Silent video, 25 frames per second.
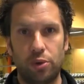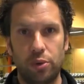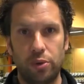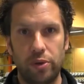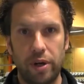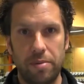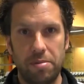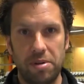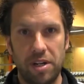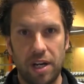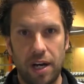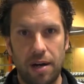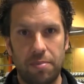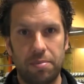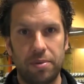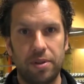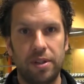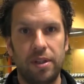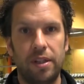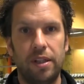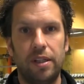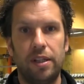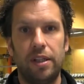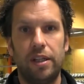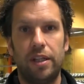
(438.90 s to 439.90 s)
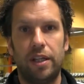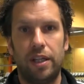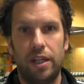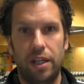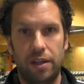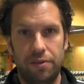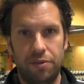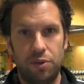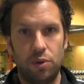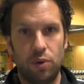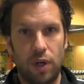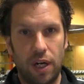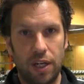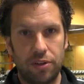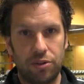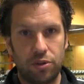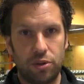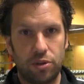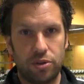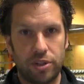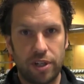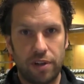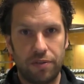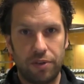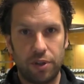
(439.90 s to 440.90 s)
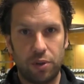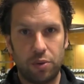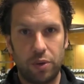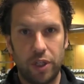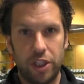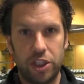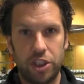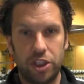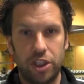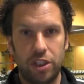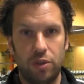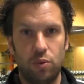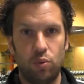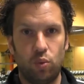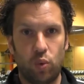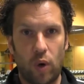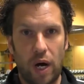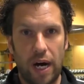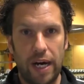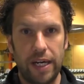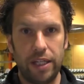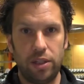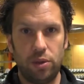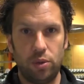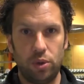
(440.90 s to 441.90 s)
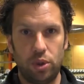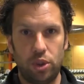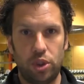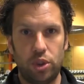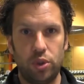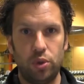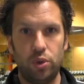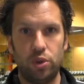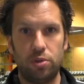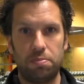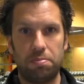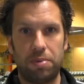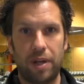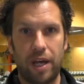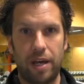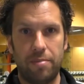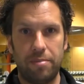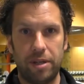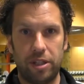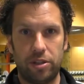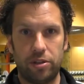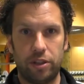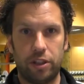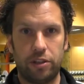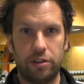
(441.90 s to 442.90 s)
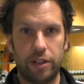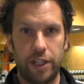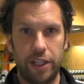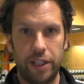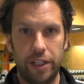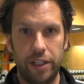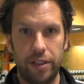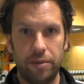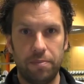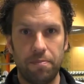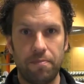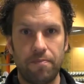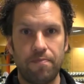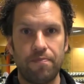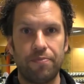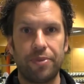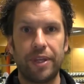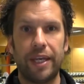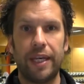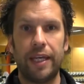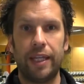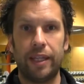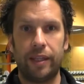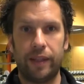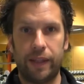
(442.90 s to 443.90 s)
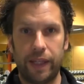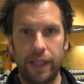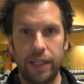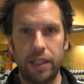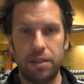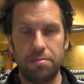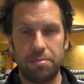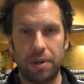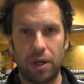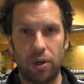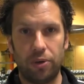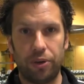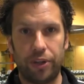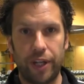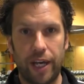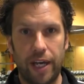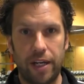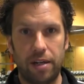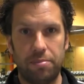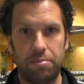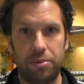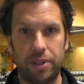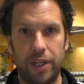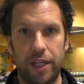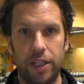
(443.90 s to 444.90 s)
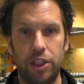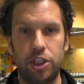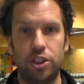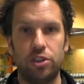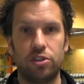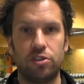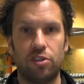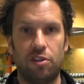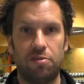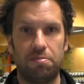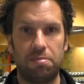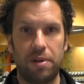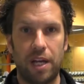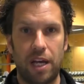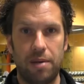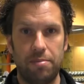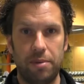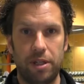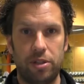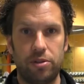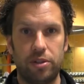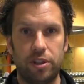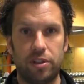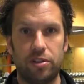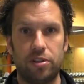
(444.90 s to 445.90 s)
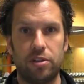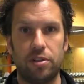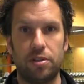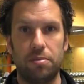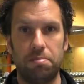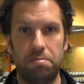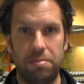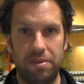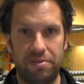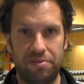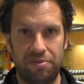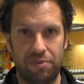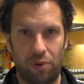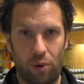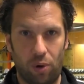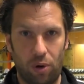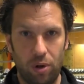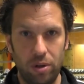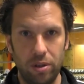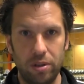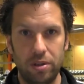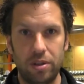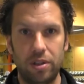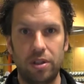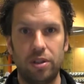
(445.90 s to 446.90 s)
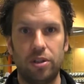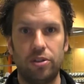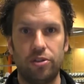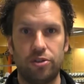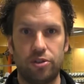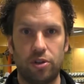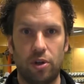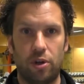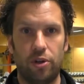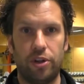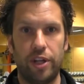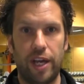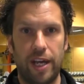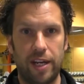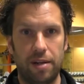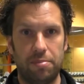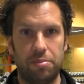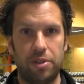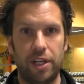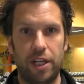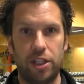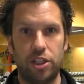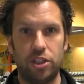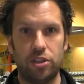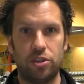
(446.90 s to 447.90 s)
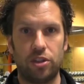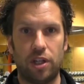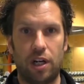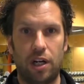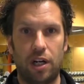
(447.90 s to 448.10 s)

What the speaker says: to wrap it up, if you ask yourself the question why to choose plyometric training, think about the adaptations of plyometrics before. So the adaptations